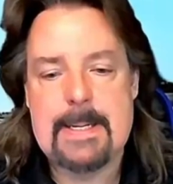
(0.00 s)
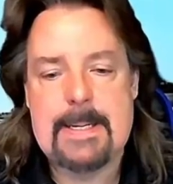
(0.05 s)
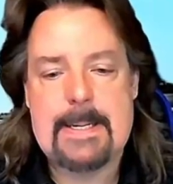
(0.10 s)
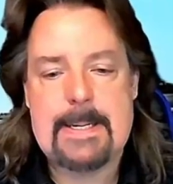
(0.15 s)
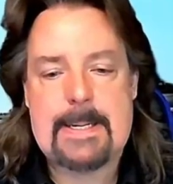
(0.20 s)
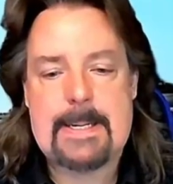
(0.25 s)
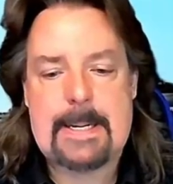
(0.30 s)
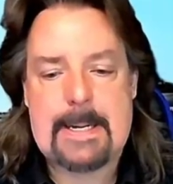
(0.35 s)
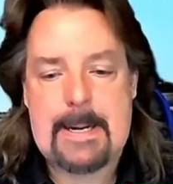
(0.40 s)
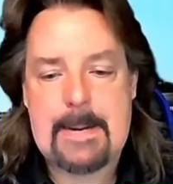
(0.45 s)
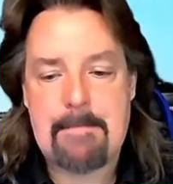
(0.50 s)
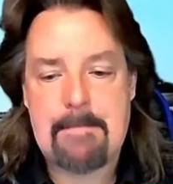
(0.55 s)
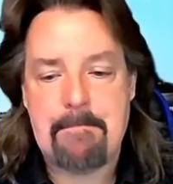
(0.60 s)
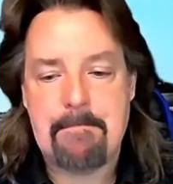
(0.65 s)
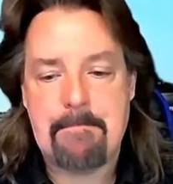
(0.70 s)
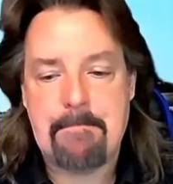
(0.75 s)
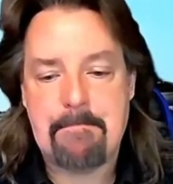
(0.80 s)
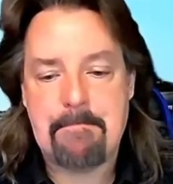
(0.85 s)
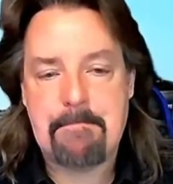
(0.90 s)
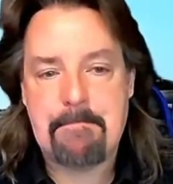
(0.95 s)
Um,
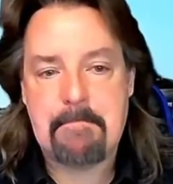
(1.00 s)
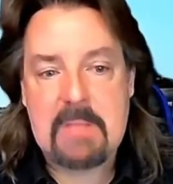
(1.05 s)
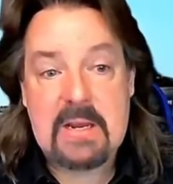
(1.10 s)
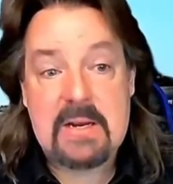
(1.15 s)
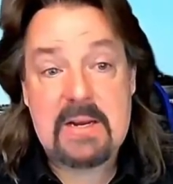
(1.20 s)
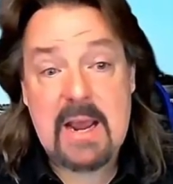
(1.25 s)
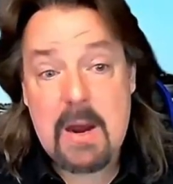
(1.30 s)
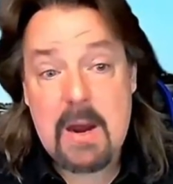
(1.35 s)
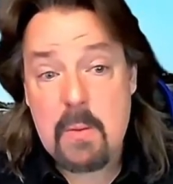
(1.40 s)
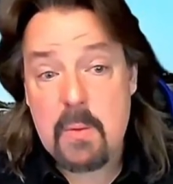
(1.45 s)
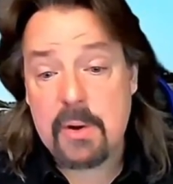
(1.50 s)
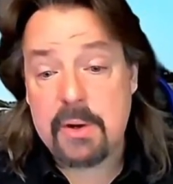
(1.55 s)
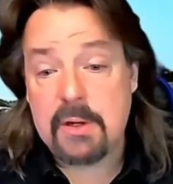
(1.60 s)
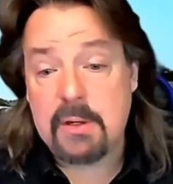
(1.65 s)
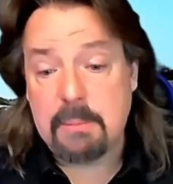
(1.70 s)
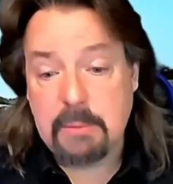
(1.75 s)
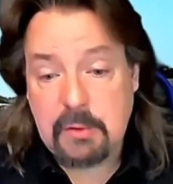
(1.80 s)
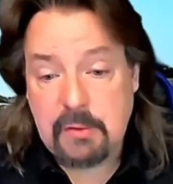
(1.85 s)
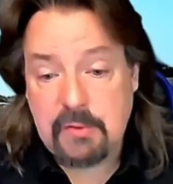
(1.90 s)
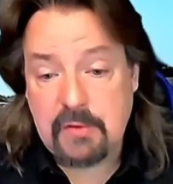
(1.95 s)
now we're going to
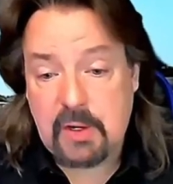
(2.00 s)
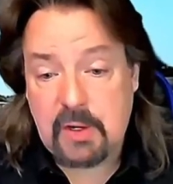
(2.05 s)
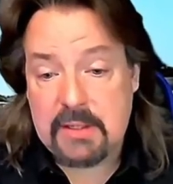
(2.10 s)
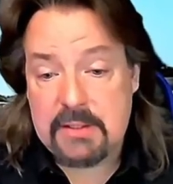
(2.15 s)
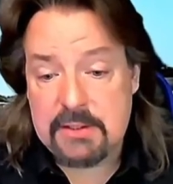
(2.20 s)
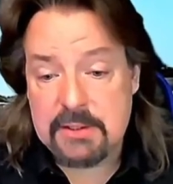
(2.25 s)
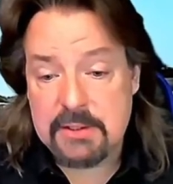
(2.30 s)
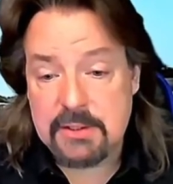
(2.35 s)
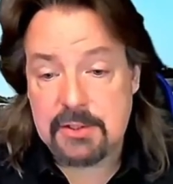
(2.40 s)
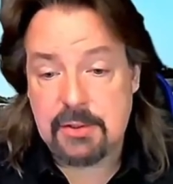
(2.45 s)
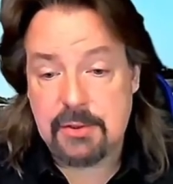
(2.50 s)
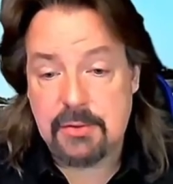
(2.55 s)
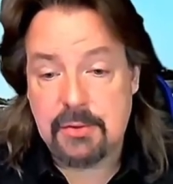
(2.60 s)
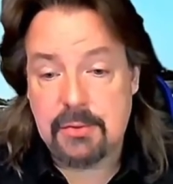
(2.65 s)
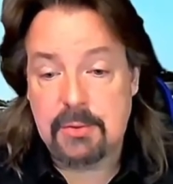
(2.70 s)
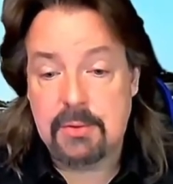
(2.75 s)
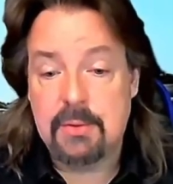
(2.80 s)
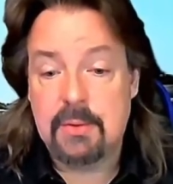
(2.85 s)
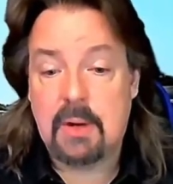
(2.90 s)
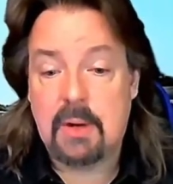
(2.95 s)
move on
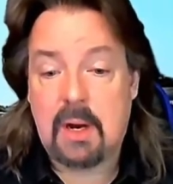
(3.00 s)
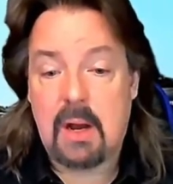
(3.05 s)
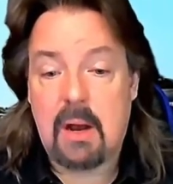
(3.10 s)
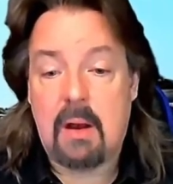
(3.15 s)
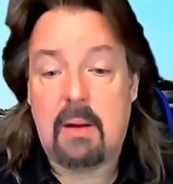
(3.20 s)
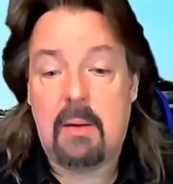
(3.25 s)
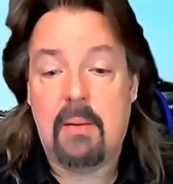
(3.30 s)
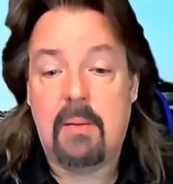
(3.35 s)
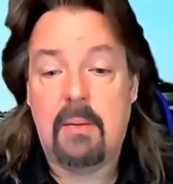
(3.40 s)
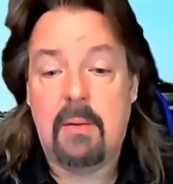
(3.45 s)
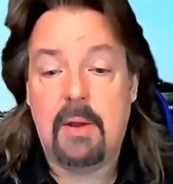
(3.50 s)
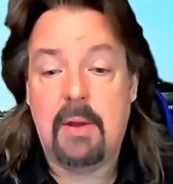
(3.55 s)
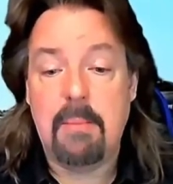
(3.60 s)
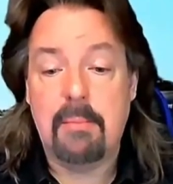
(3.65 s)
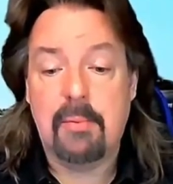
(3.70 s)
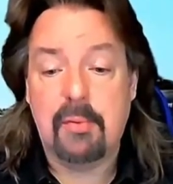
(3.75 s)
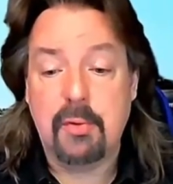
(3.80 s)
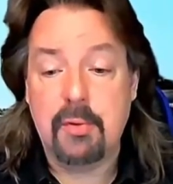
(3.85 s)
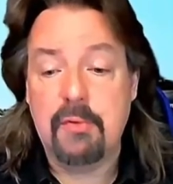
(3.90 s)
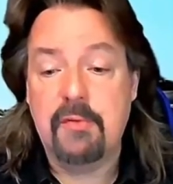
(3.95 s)
to uh,
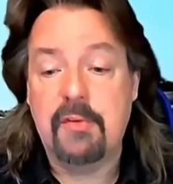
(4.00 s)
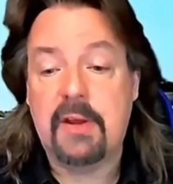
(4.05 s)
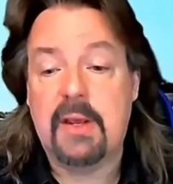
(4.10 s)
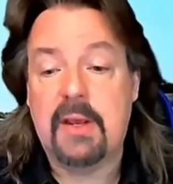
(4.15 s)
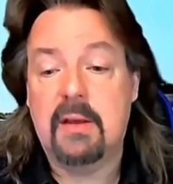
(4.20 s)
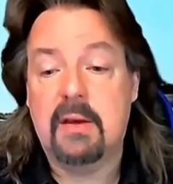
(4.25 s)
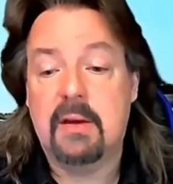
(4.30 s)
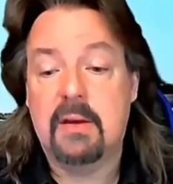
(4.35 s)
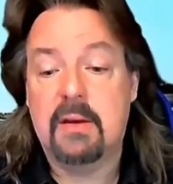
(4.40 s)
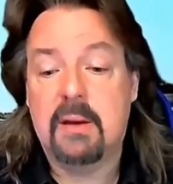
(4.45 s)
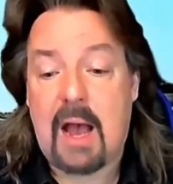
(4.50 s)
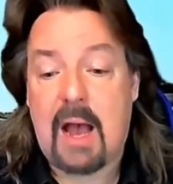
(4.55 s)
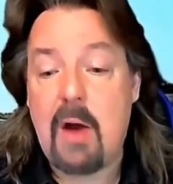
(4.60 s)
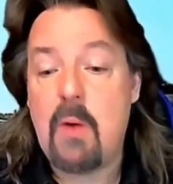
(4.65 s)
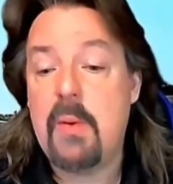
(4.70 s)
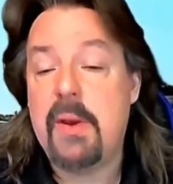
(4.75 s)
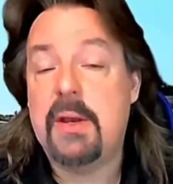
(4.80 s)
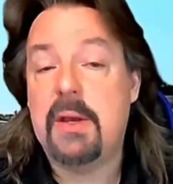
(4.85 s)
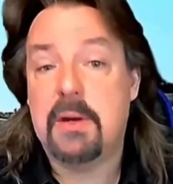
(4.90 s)
improving how we can